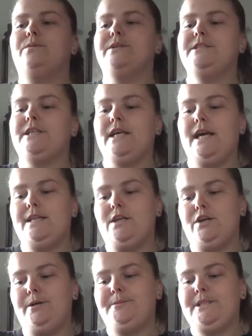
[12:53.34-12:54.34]
once again,
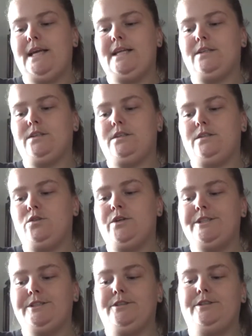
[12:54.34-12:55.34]
Herbs and
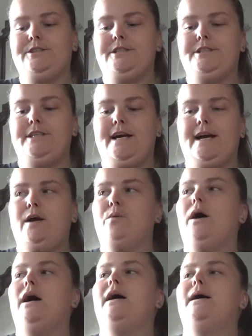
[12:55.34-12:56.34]
Crystals
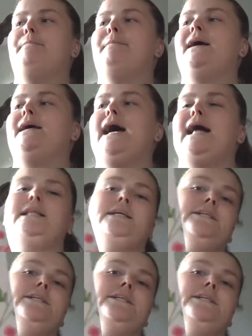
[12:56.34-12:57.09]
DIY by Ally